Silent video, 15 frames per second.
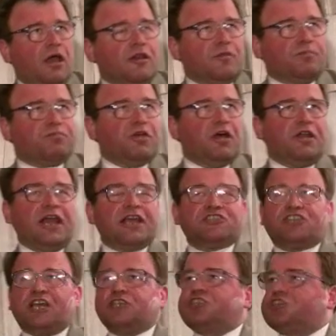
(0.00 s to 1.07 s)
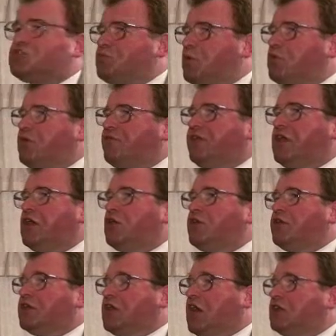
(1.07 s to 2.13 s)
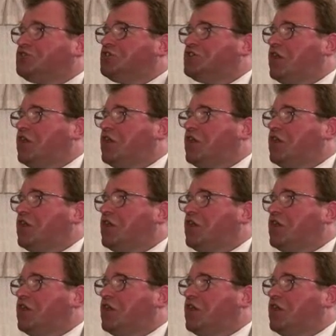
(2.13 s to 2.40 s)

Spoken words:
The next census will reveal that the country